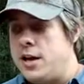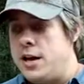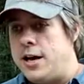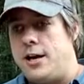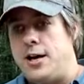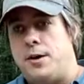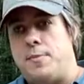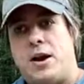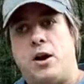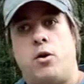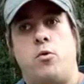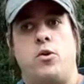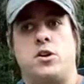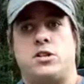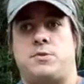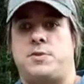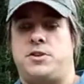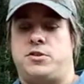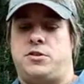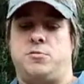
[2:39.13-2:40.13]
I don't want
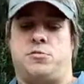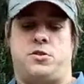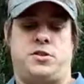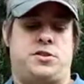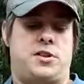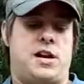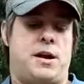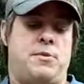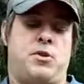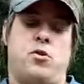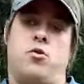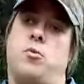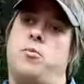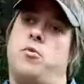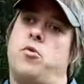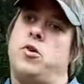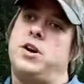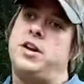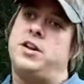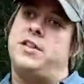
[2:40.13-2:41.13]
to spend too much time going
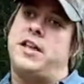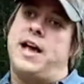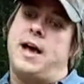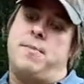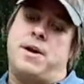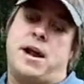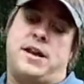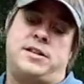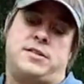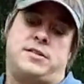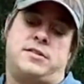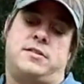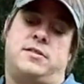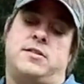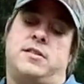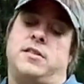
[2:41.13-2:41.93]
more into that, but I just